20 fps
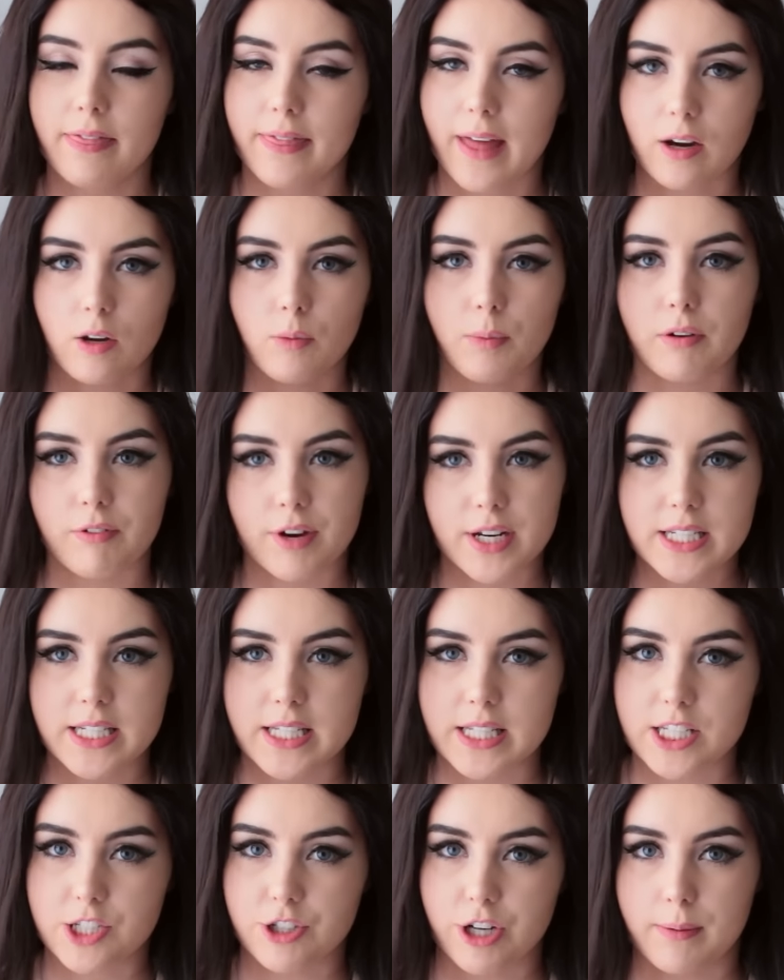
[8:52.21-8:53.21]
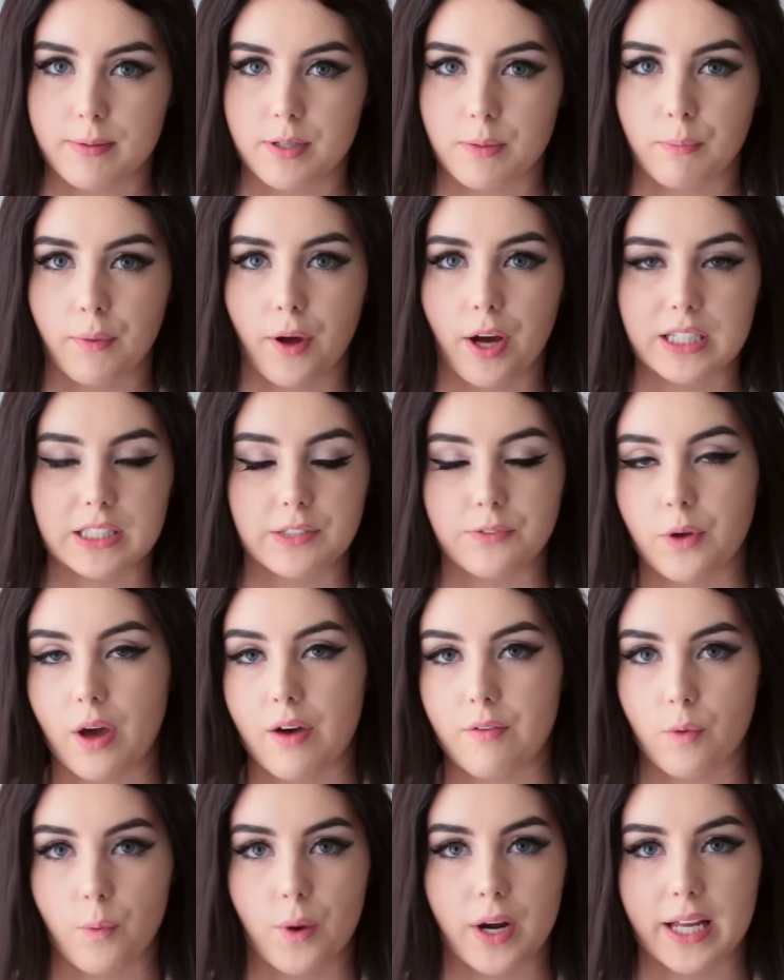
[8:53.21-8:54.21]
That'll be written in the description box if you
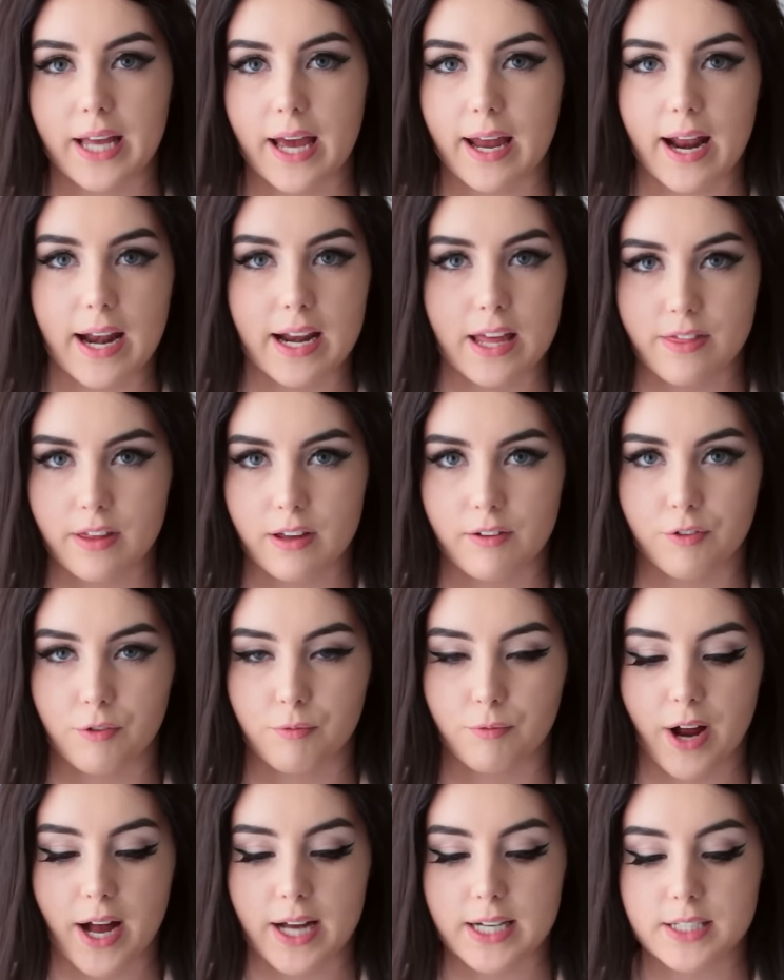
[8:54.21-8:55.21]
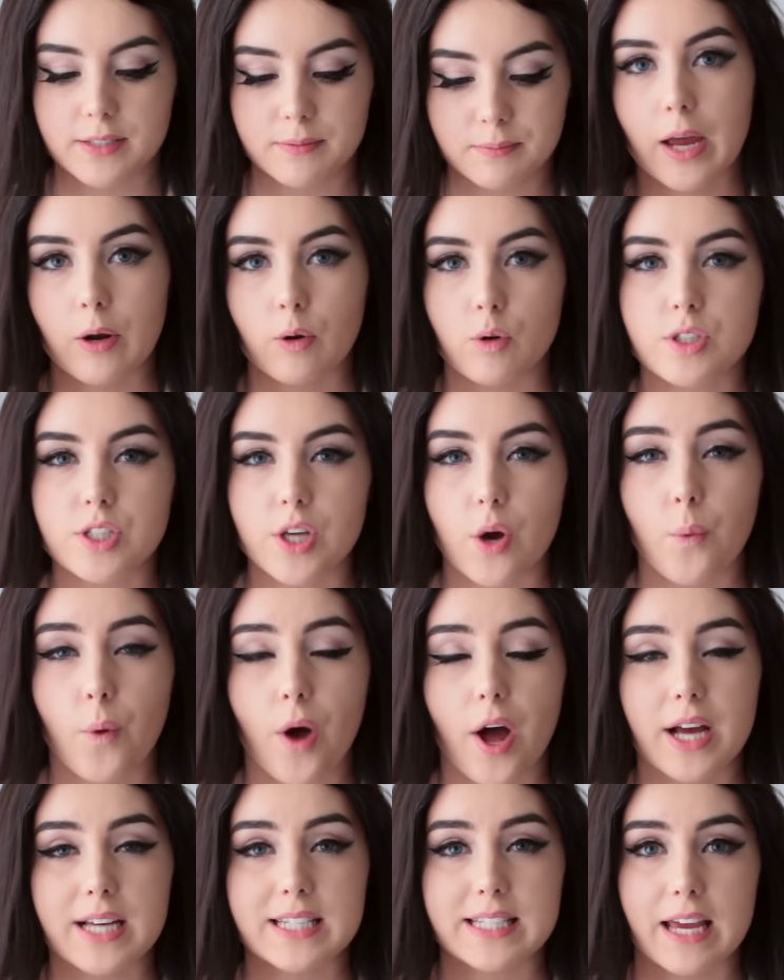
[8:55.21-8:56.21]
ever want to get anything from Rad. It also
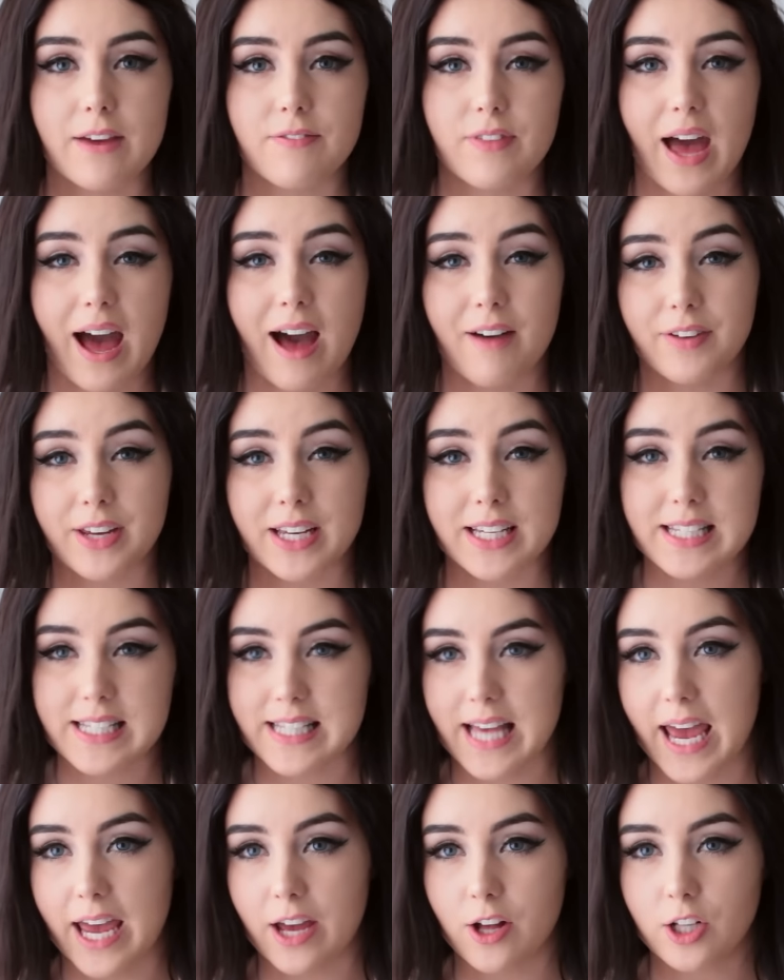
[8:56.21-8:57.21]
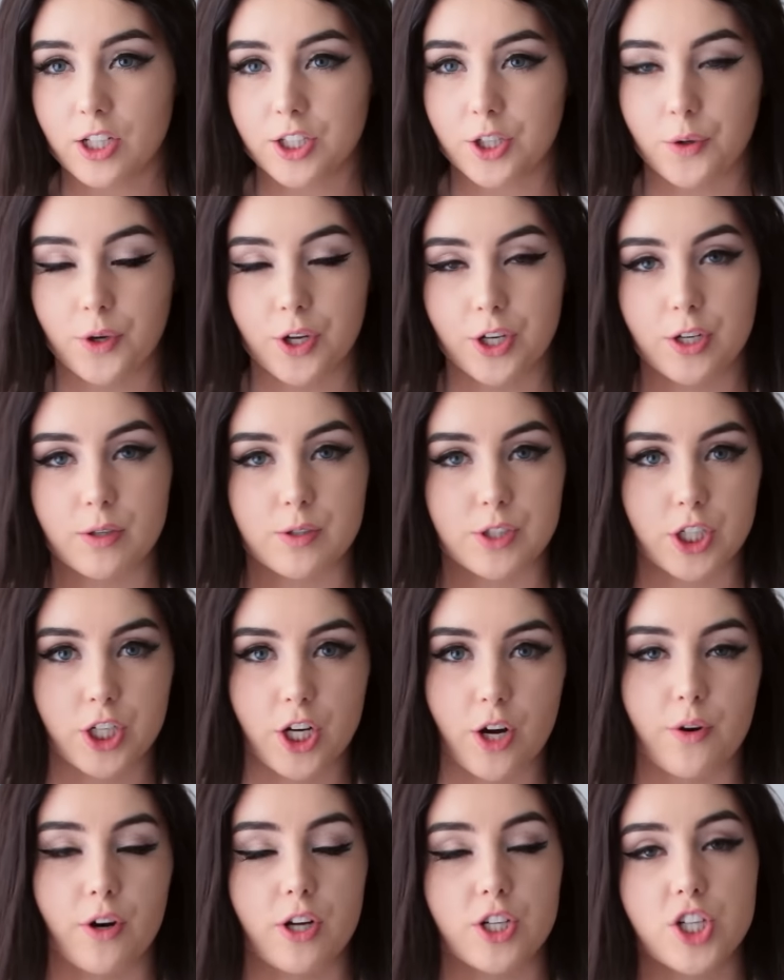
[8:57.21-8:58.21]
works if they're having a sale, you can use the
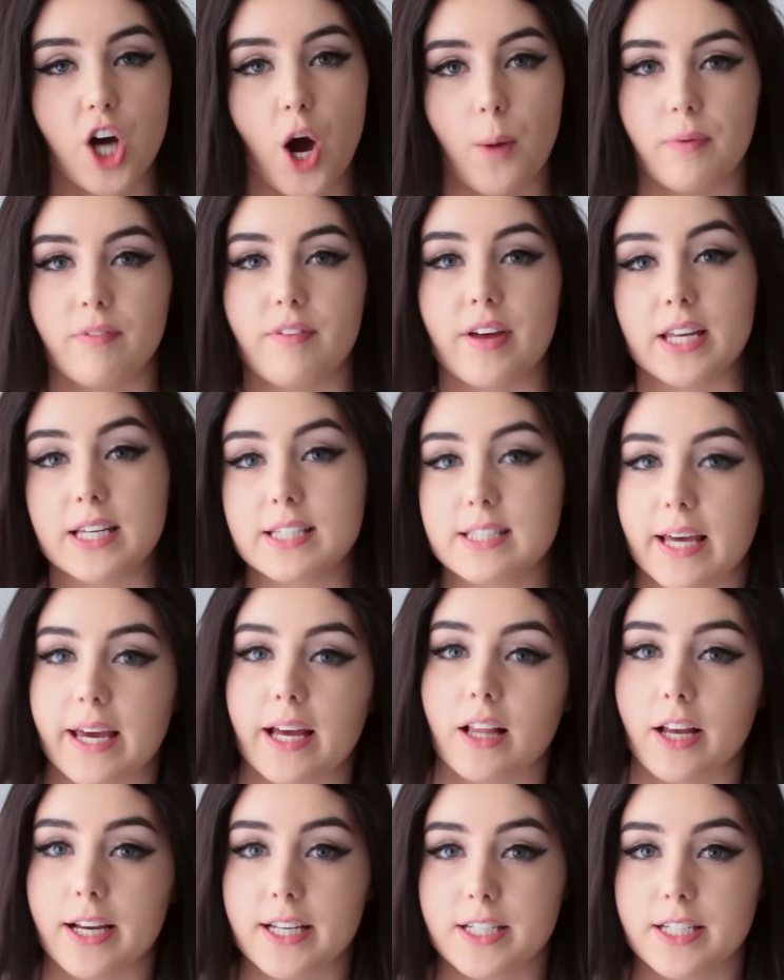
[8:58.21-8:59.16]
code on top of any sale